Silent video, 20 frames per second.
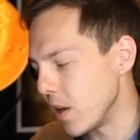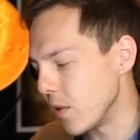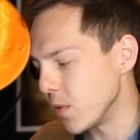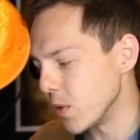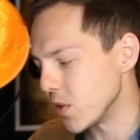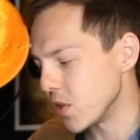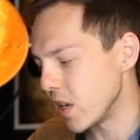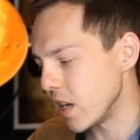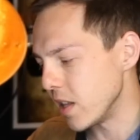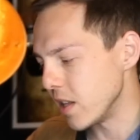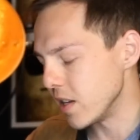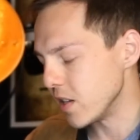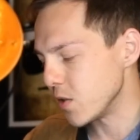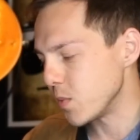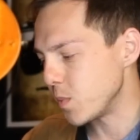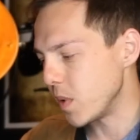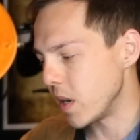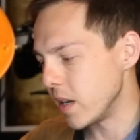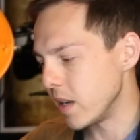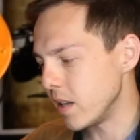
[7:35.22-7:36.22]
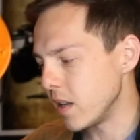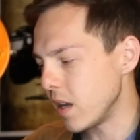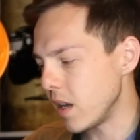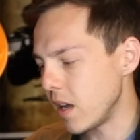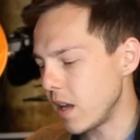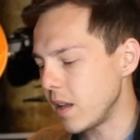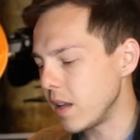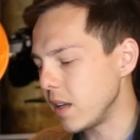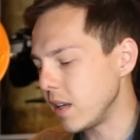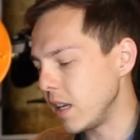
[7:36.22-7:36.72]
would ever say this, but
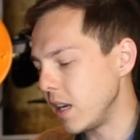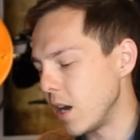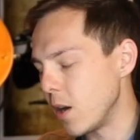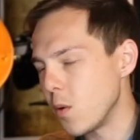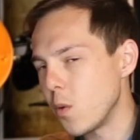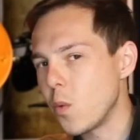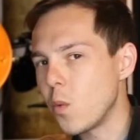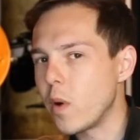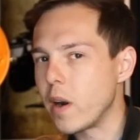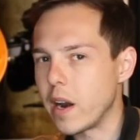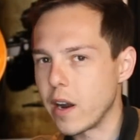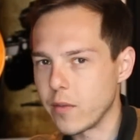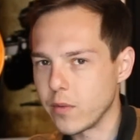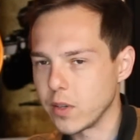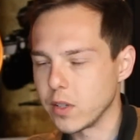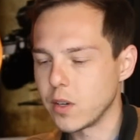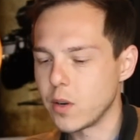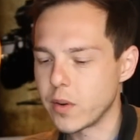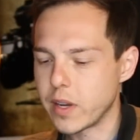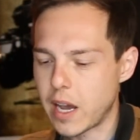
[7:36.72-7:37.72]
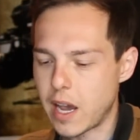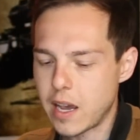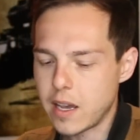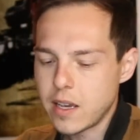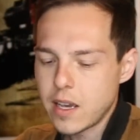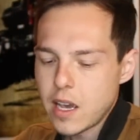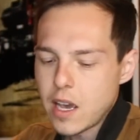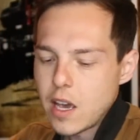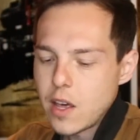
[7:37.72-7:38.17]
uh, you know whatever. Okay,